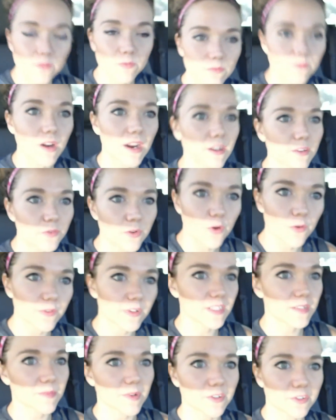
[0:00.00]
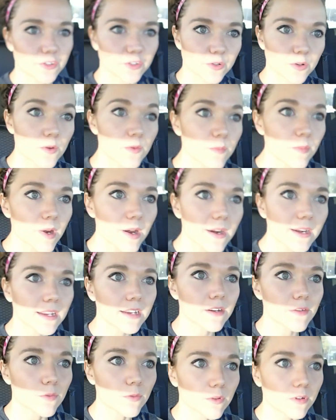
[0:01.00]
I don't know if it's about your own
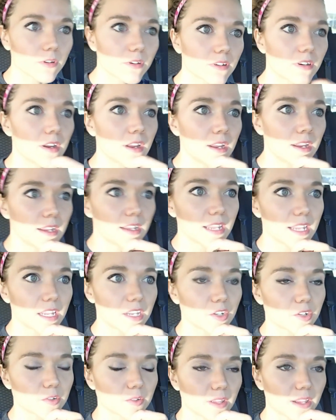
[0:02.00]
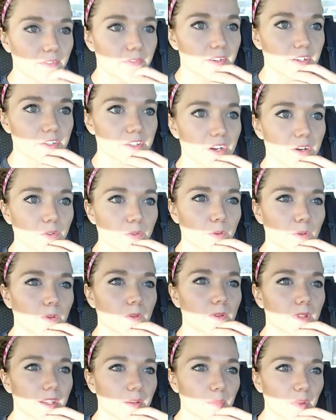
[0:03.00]
body or in your life in general.
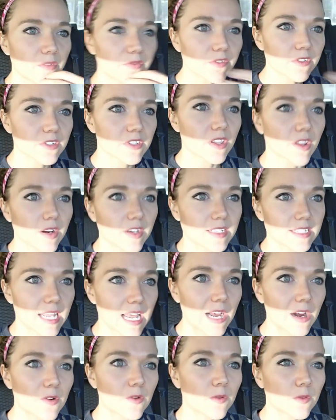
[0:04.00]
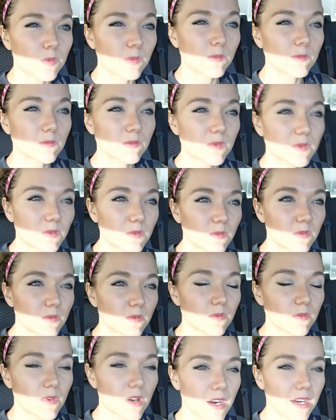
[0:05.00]
Like, my first thought is how
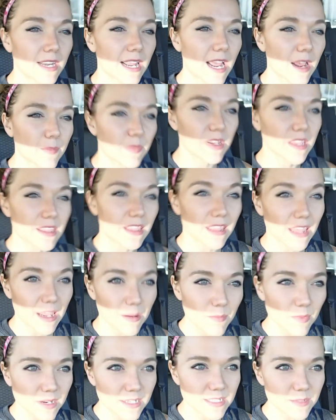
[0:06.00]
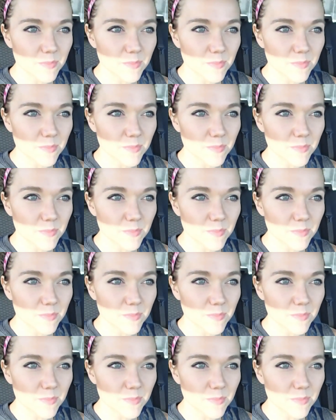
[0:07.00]
unhappy they must